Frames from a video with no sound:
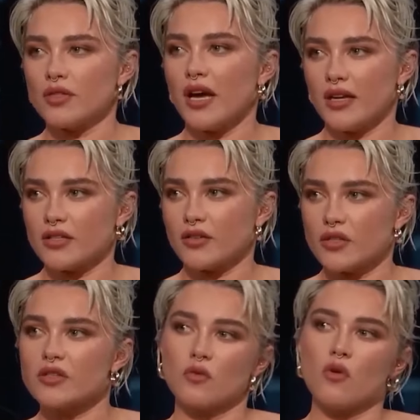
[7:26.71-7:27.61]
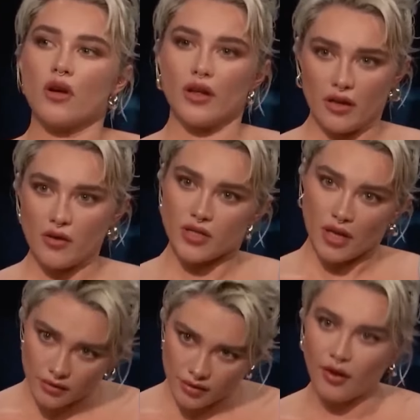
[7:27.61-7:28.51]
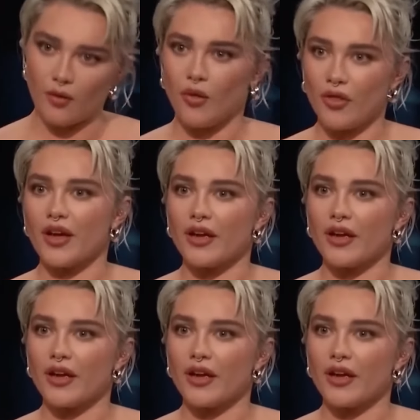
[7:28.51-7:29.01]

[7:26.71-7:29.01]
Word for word: Dune 2 dares to be different. It's a